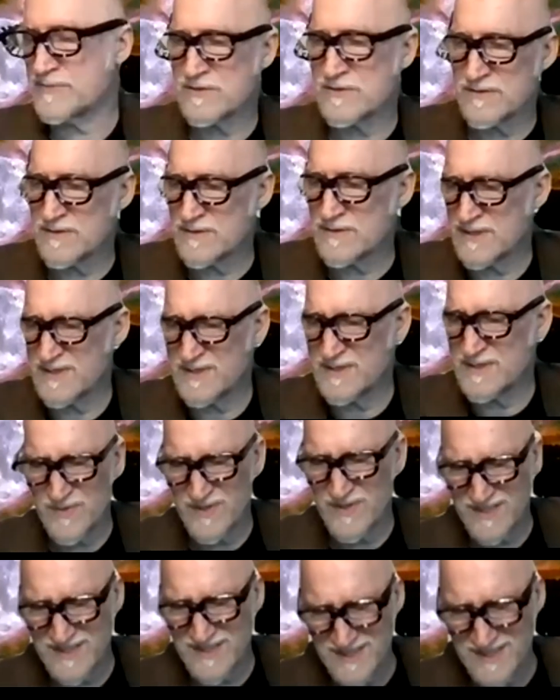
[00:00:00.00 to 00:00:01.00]
certain things,
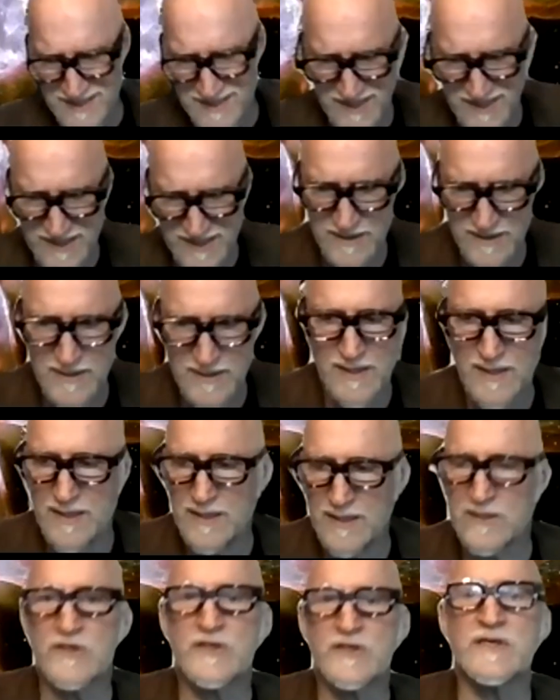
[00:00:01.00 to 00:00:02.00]
but it's it's like
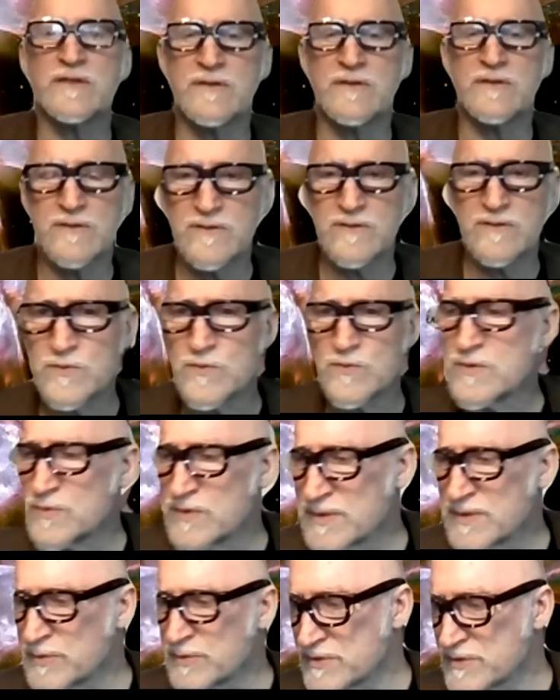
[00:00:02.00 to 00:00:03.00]
look at
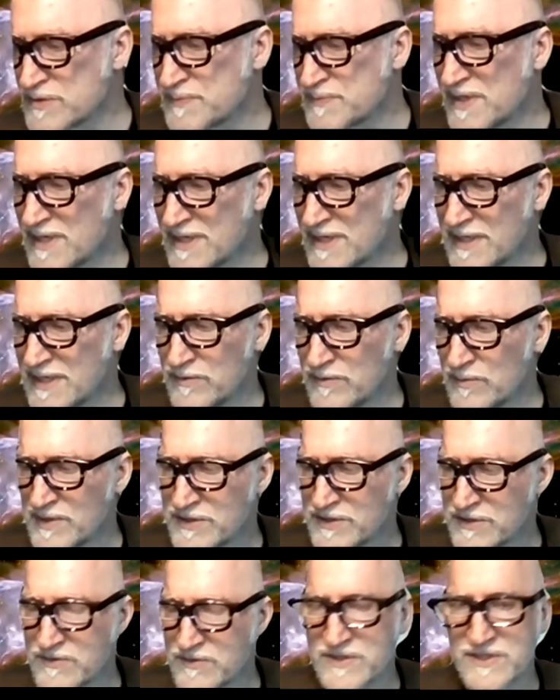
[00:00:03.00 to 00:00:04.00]
what about those? I gave you a
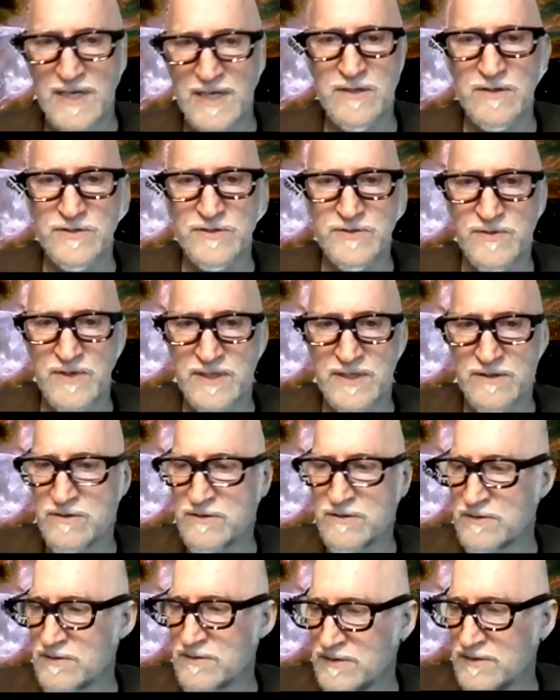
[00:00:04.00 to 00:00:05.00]
bunch of those cycles, right?
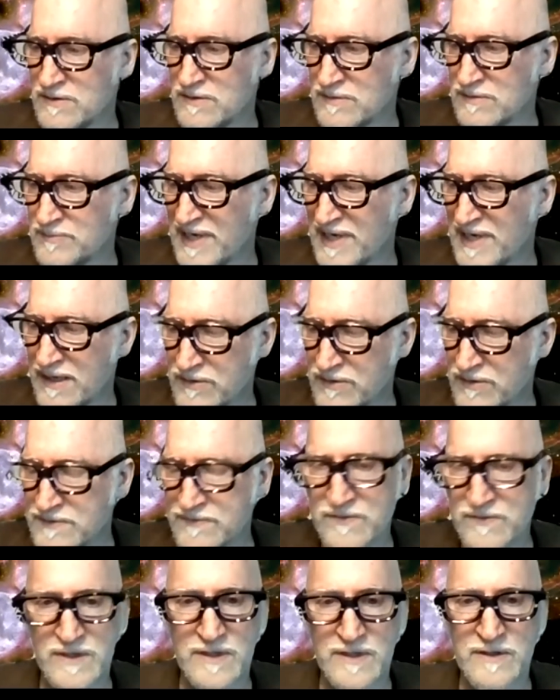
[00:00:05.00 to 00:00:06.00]
Your your patterns
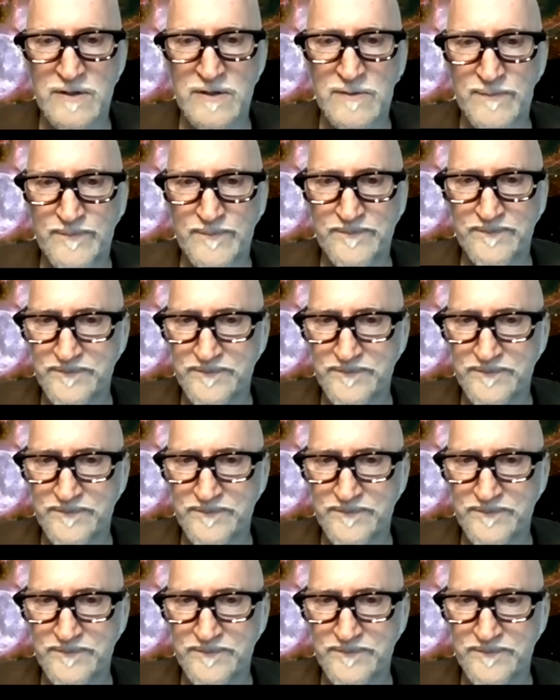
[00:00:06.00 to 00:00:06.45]
for the year.